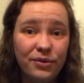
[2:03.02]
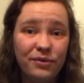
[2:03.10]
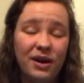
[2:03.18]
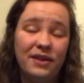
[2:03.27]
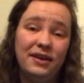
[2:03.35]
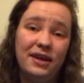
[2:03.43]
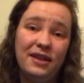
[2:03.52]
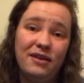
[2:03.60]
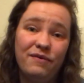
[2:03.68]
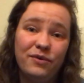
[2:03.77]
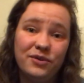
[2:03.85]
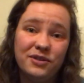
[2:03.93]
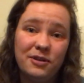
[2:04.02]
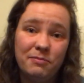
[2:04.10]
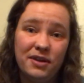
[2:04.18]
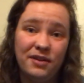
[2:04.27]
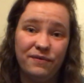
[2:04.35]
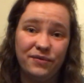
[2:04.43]
throughout the year, there have also
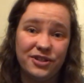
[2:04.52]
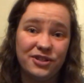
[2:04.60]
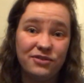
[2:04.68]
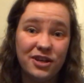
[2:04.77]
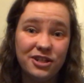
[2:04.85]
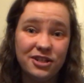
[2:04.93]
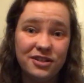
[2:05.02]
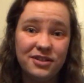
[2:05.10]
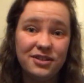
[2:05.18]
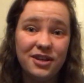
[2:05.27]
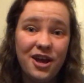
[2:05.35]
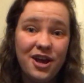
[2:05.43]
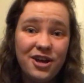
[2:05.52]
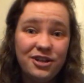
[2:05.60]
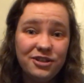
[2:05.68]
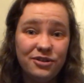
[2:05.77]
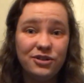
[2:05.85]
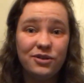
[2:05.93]
been frustrations.
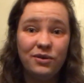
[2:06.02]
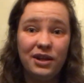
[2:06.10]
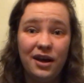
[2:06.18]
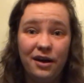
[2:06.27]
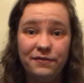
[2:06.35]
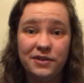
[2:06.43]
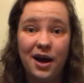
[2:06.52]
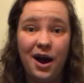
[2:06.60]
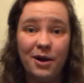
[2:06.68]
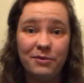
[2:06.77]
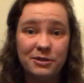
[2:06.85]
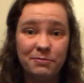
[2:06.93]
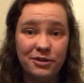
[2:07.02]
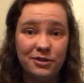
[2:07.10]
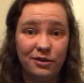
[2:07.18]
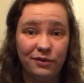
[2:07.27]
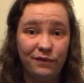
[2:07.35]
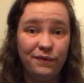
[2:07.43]
So shortly after, I was put
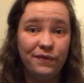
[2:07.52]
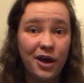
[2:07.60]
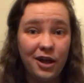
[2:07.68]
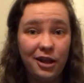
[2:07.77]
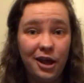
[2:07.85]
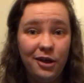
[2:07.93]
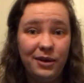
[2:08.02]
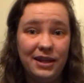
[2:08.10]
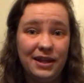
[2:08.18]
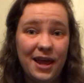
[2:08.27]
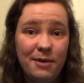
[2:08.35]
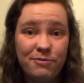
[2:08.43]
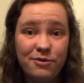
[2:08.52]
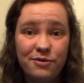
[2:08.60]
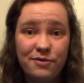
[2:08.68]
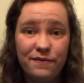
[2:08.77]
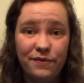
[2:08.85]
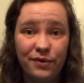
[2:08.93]
on furlough in
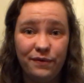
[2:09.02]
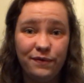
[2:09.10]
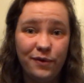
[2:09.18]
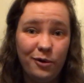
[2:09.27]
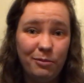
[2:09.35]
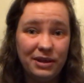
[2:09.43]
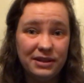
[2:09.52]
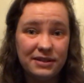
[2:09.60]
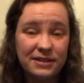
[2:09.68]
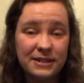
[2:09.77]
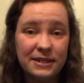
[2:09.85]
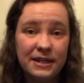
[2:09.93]
April for 4 months.